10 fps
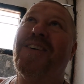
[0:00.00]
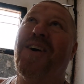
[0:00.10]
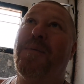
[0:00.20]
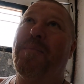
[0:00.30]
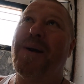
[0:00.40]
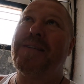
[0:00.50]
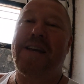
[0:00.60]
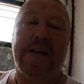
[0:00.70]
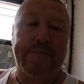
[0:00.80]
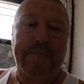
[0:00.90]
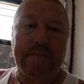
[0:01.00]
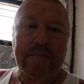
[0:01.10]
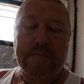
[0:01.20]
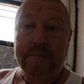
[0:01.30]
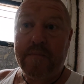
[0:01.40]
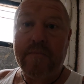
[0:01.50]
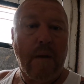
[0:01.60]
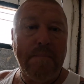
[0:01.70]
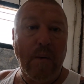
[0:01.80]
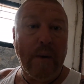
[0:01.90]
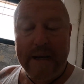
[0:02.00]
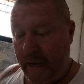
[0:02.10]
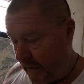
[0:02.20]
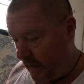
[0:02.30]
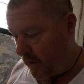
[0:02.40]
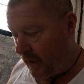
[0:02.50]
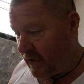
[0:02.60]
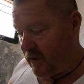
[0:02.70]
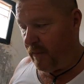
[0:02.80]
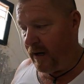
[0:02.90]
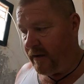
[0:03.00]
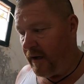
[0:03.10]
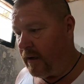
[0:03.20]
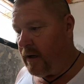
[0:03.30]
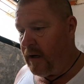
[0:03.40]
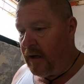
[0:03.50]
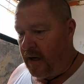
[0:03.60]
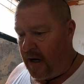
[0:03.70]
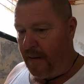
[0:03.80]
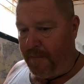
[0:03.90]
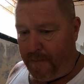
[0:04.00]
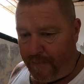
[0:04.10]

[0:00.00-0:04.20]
rotten piece out. But we're getting there, and that's the main thing. I